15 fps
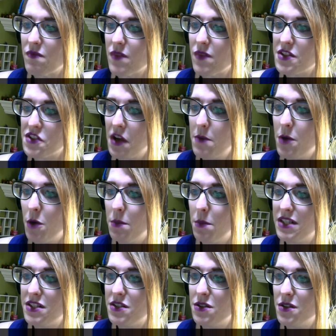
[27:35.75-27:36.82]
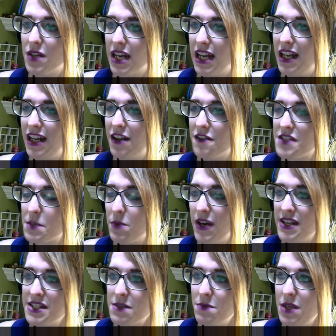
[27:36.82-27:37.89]
So I'm hoping to kind of
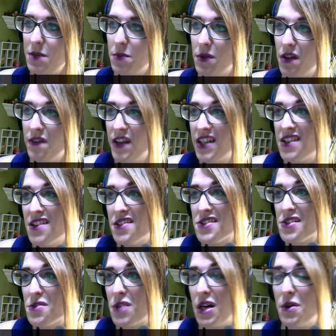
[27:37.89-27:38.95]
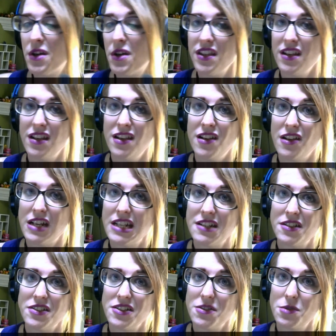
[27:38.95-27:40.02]
surprise some people. If I don't do well with it, you know, I
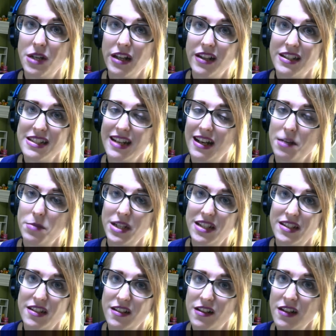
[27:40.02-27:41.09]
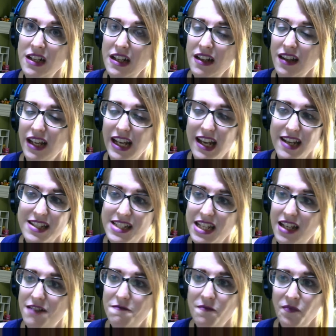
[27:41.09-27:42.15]
don't do well. It's not a big deal. Like I
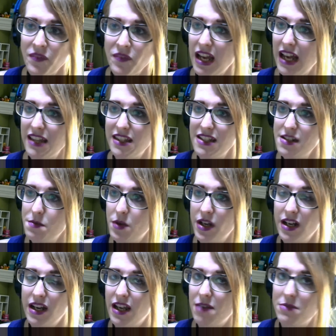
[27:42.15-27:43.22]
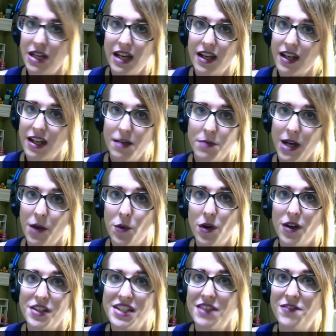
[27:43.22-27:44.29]
said, at this point I am not getting my
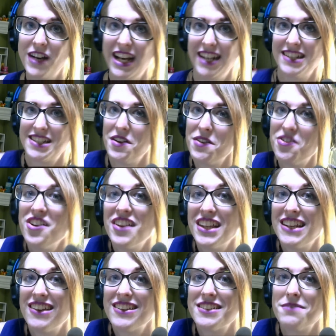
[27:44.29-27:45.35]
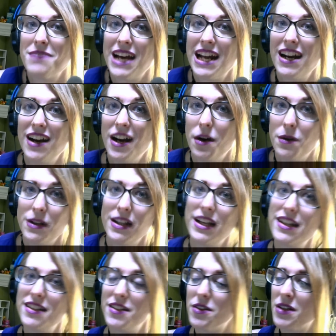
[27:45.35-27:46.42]
World's invite, so it really doesn't matter how well
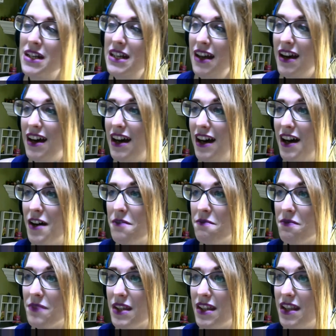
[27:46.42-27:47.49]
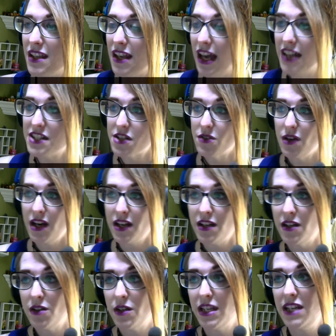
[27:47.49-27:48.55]
I do. At
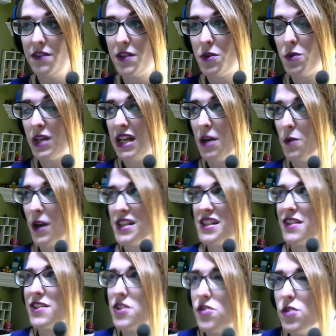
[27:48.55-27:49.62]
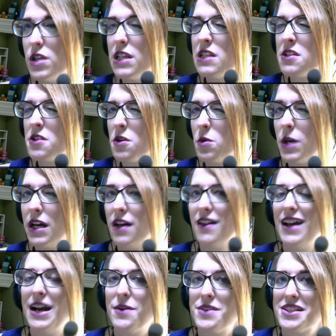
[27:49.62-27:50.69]
Toronto, even when I wasn't doing so
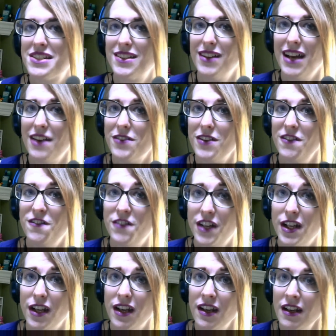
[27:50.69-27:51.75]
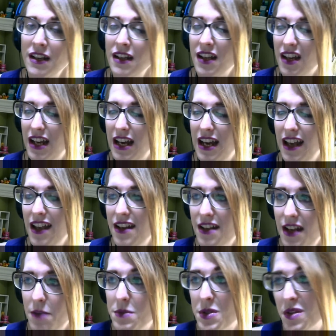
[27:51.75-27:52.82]
well, I was still having fun. I ended
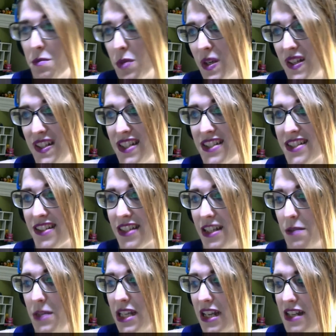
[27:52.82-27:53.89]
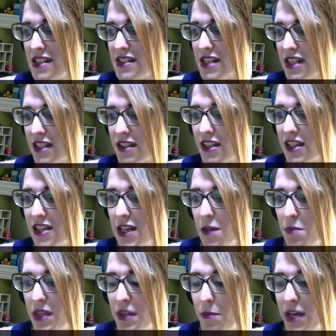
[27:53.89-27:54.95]
up doing pretty decently because I cleaned up
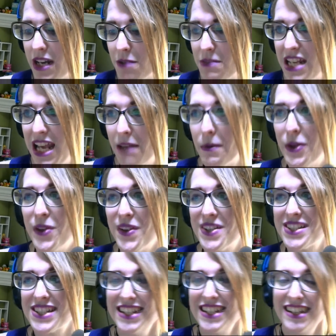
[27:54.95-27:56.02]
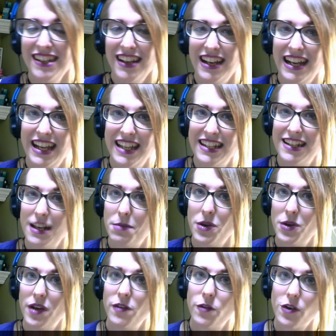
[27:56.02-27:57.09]
at the bottom tables. I ended up
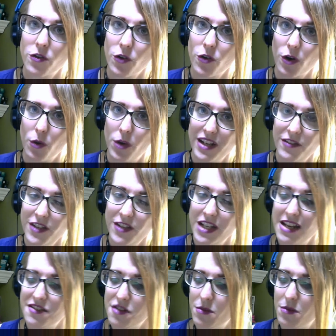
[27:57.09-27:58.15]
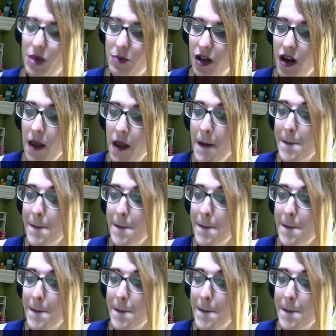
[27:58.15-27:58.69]
going 4-4-1 if you guys remember.